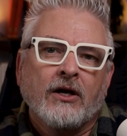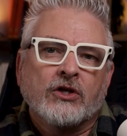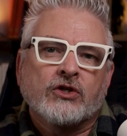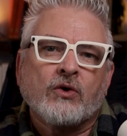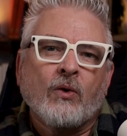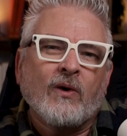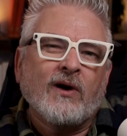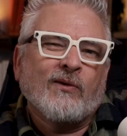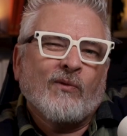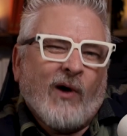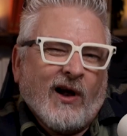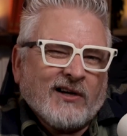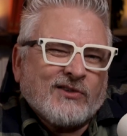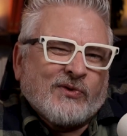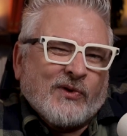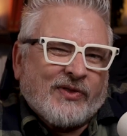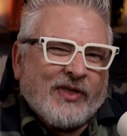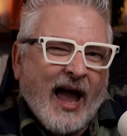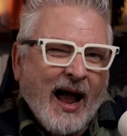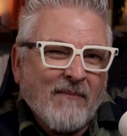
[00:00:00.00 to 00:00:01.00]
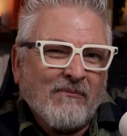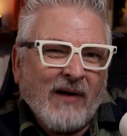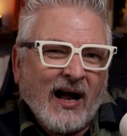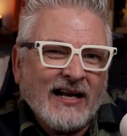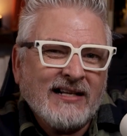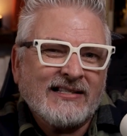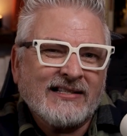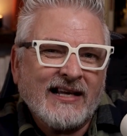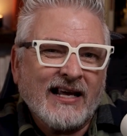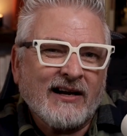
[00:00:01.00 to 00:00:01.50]
So when watched with that
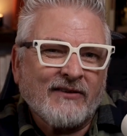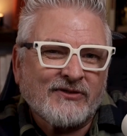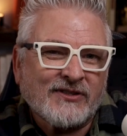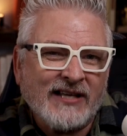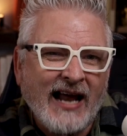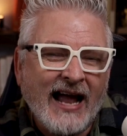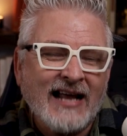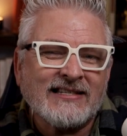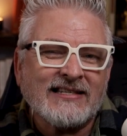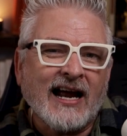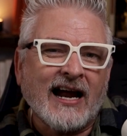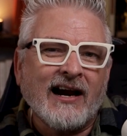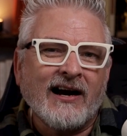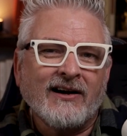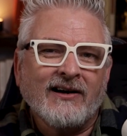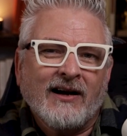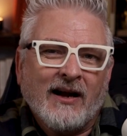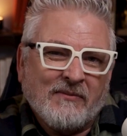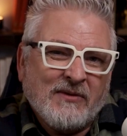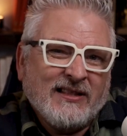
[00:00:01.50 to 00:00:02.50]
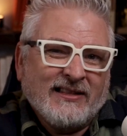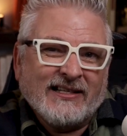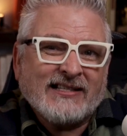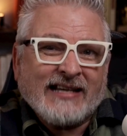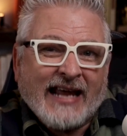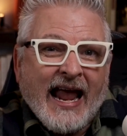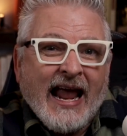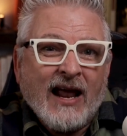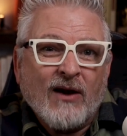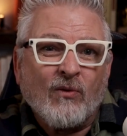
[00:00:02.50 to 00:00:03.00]
mindset of satire, I mean, this
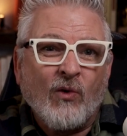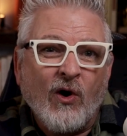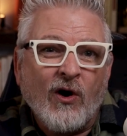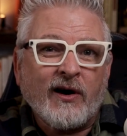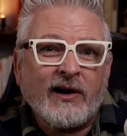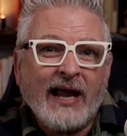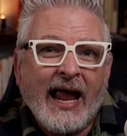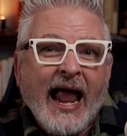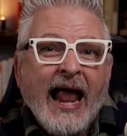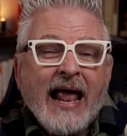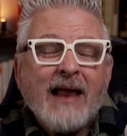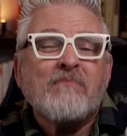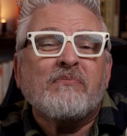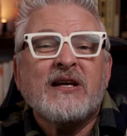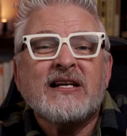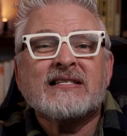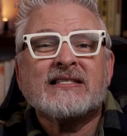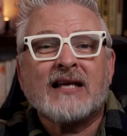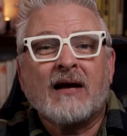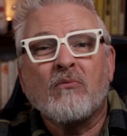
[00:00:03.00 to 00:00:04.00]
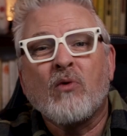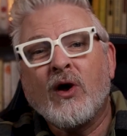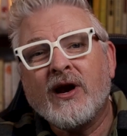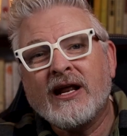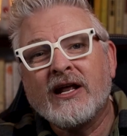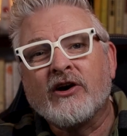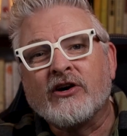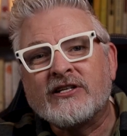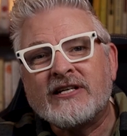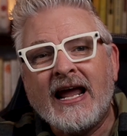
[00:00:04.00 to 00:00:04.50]
can work and be
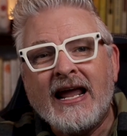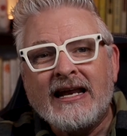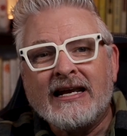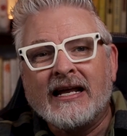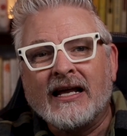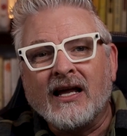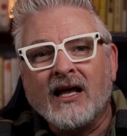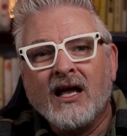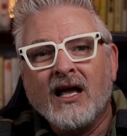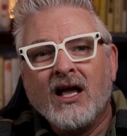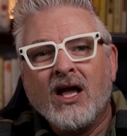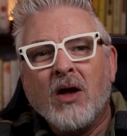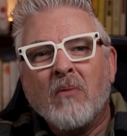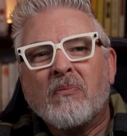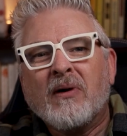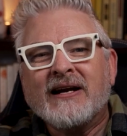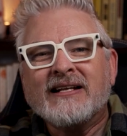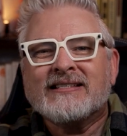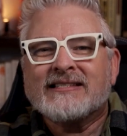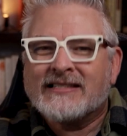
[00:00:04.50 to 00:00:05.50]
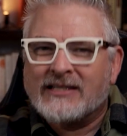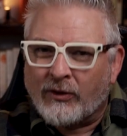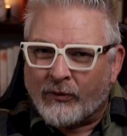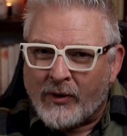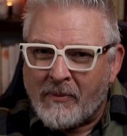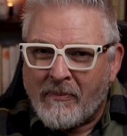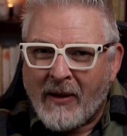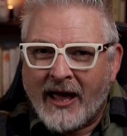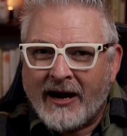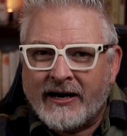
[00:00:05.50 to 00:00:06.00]
somewhat entertaining, but it's still
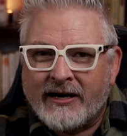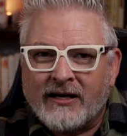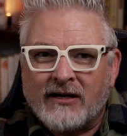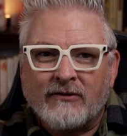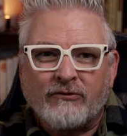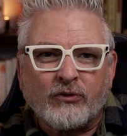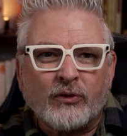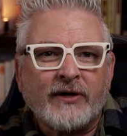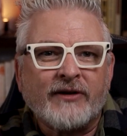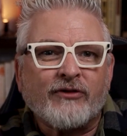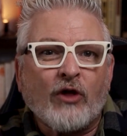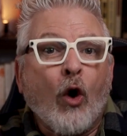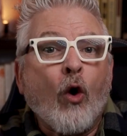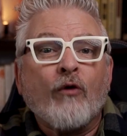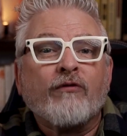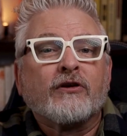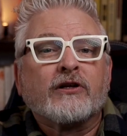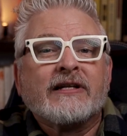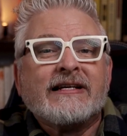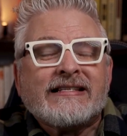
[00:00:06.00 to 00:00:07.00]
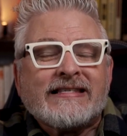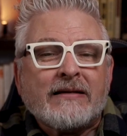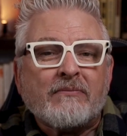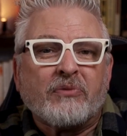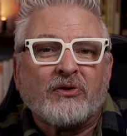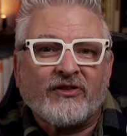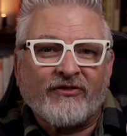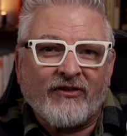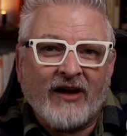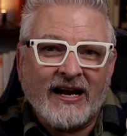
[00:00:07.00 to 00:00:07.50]
repetitive with overly
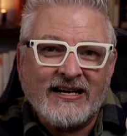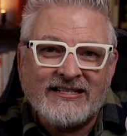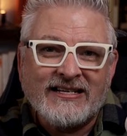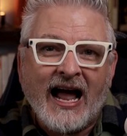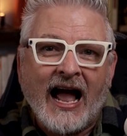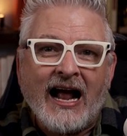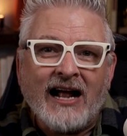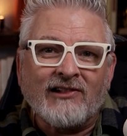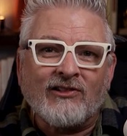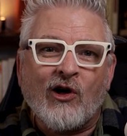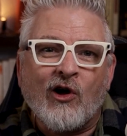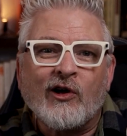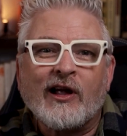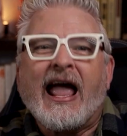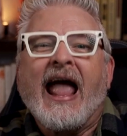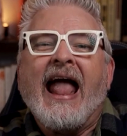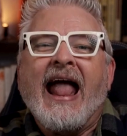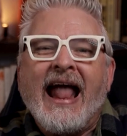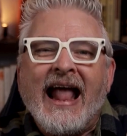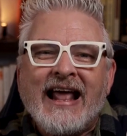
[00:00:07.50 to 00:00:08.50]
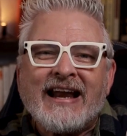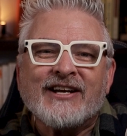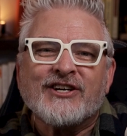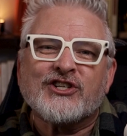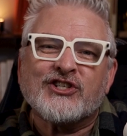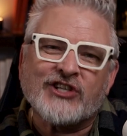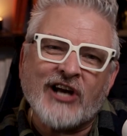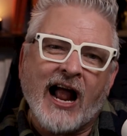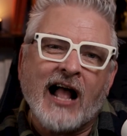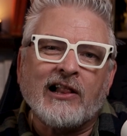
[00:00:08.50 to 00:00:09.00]
simplified dialogue and a
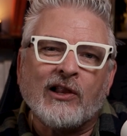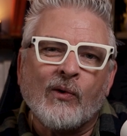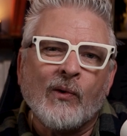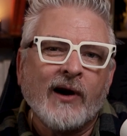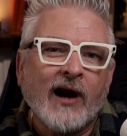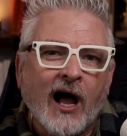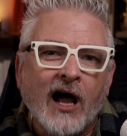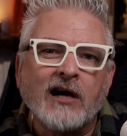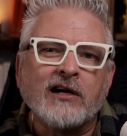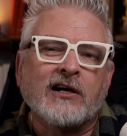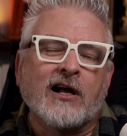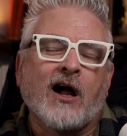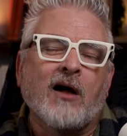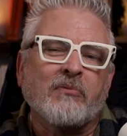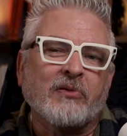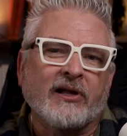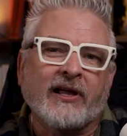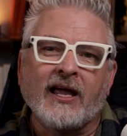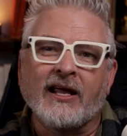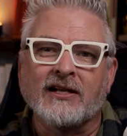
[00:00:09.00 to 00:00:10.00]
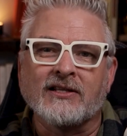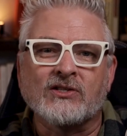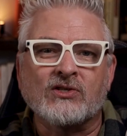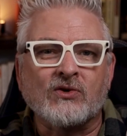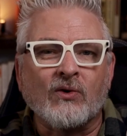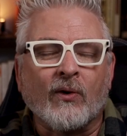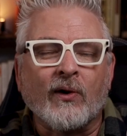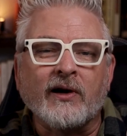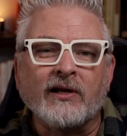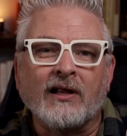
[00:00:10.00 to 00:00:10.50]
shallow and uncomplicated
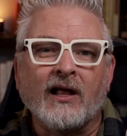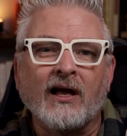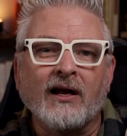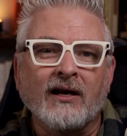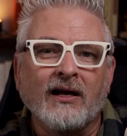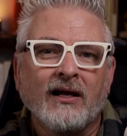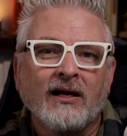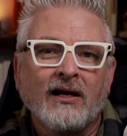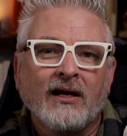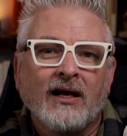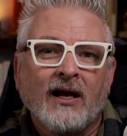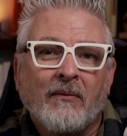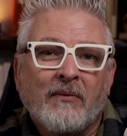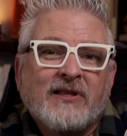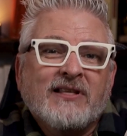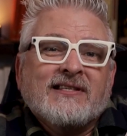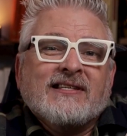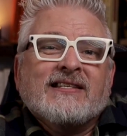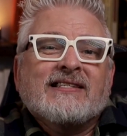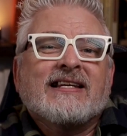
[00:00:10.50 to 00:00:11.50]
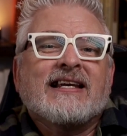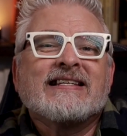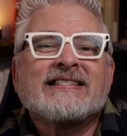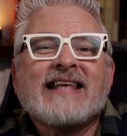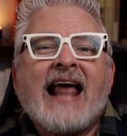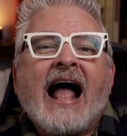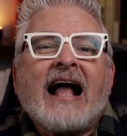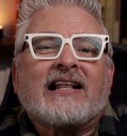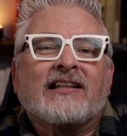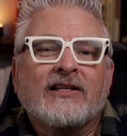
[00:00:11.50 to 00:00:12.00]
storyline. I mean, this is
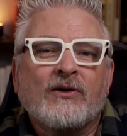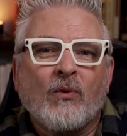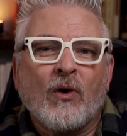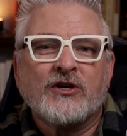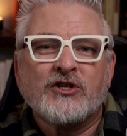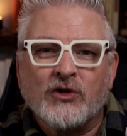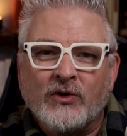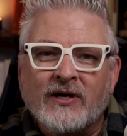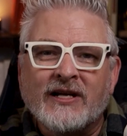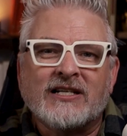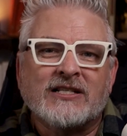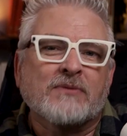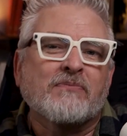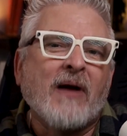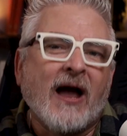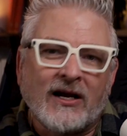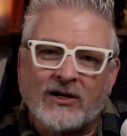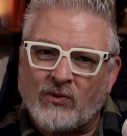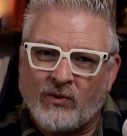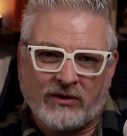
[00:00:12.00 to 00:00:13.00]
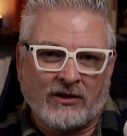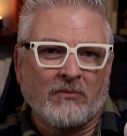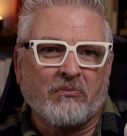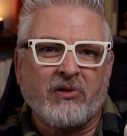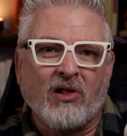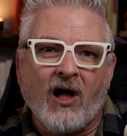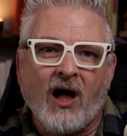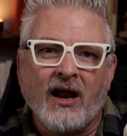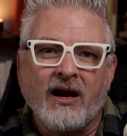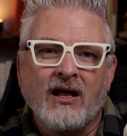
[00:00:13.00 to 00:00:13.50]
exactly what you'd expect with the
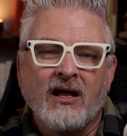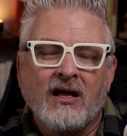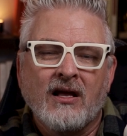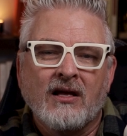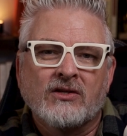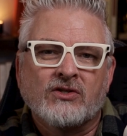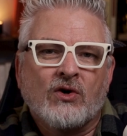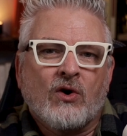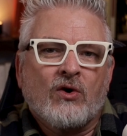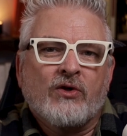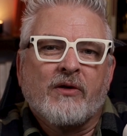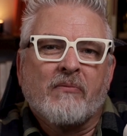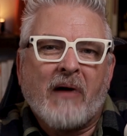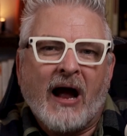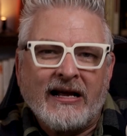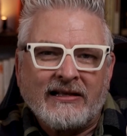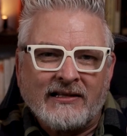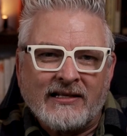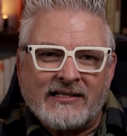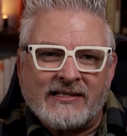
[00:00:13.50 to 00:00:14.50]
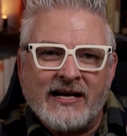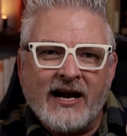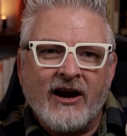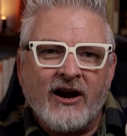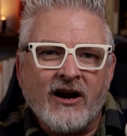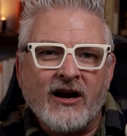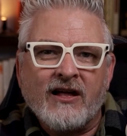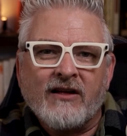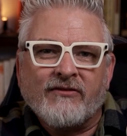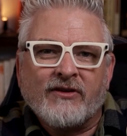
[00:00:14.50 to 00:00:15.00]
plot. So the mindless
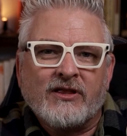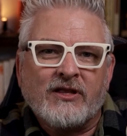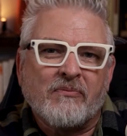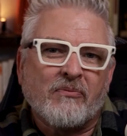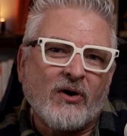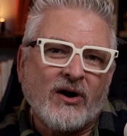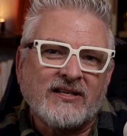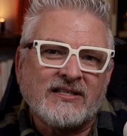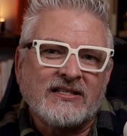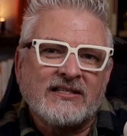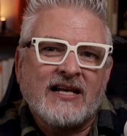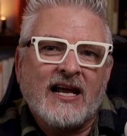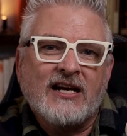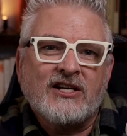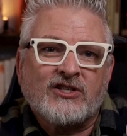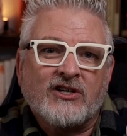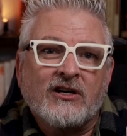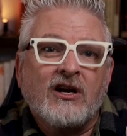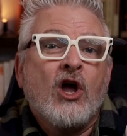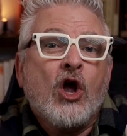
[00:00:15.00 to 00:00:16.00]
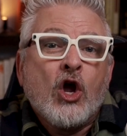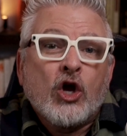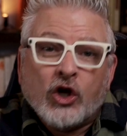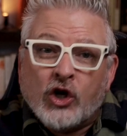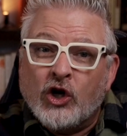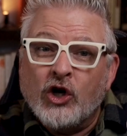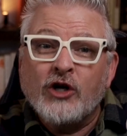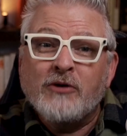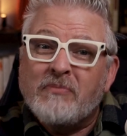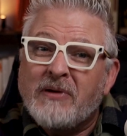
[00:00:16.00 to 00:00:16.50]
narrative and the presentation
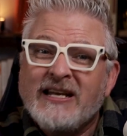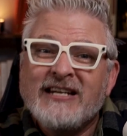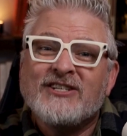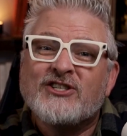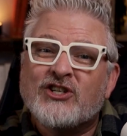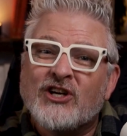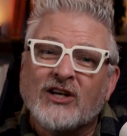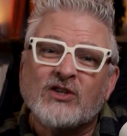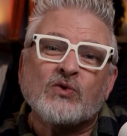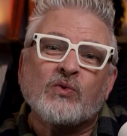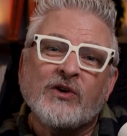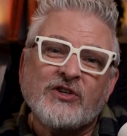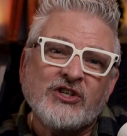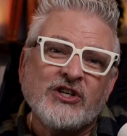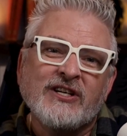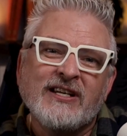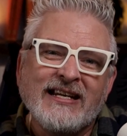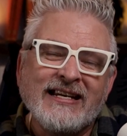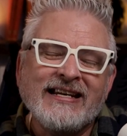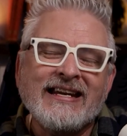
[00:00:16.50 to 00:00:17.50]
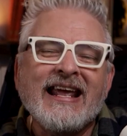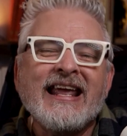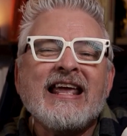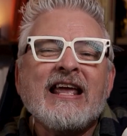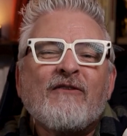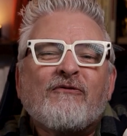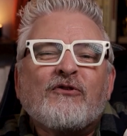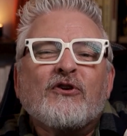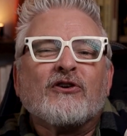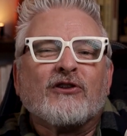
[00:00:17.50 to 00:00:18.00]
could be just what you need
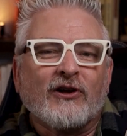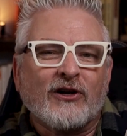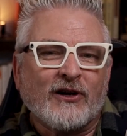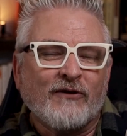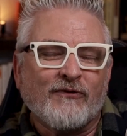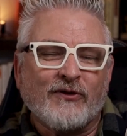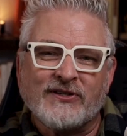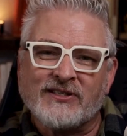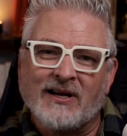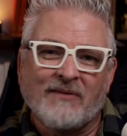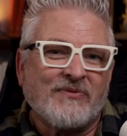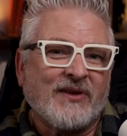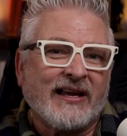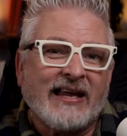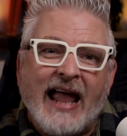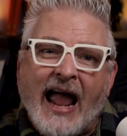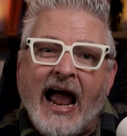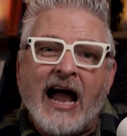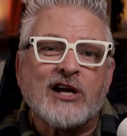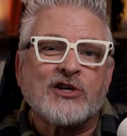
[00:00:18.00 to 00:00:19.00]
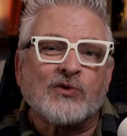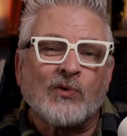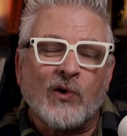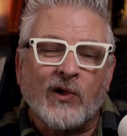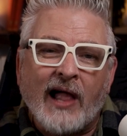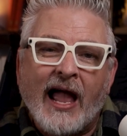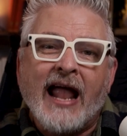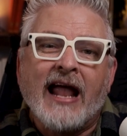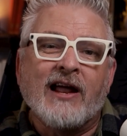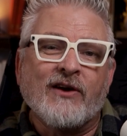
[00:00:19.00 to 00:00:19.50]
if you're looking for something
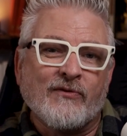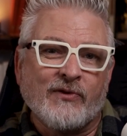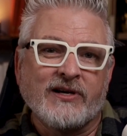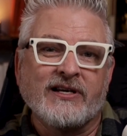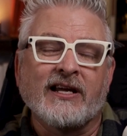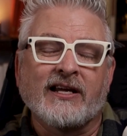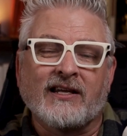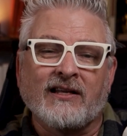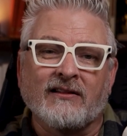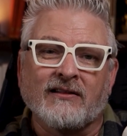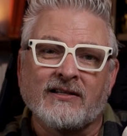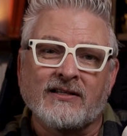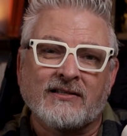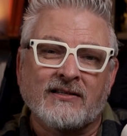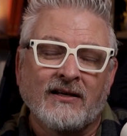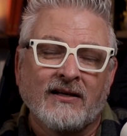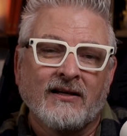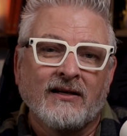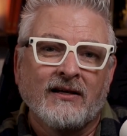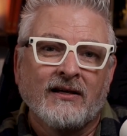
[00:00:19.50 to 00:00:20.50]
casual and ridiculous.